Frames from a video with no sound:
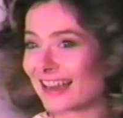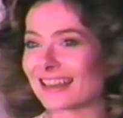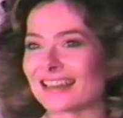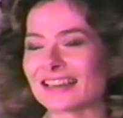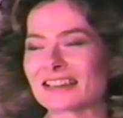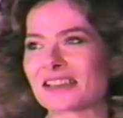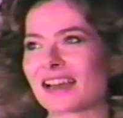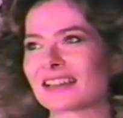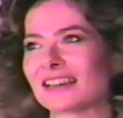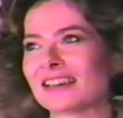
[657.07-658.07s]
Exactly.
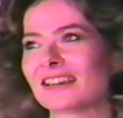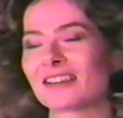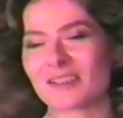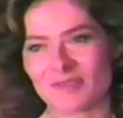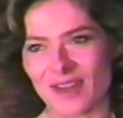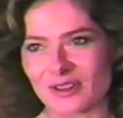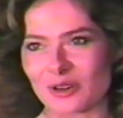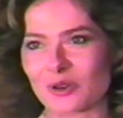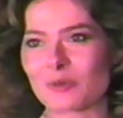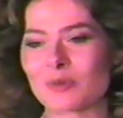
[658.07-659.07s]
Exactly. And I, I
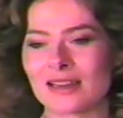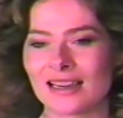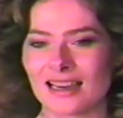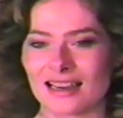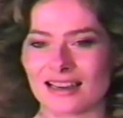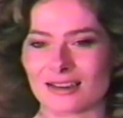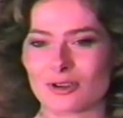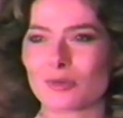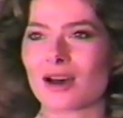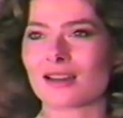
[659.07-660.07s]
found a group,
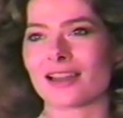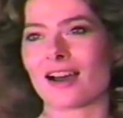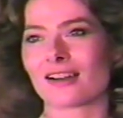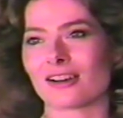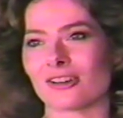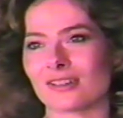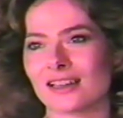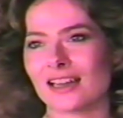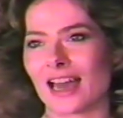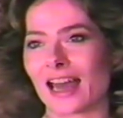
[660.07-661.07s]
a group called Le Argo.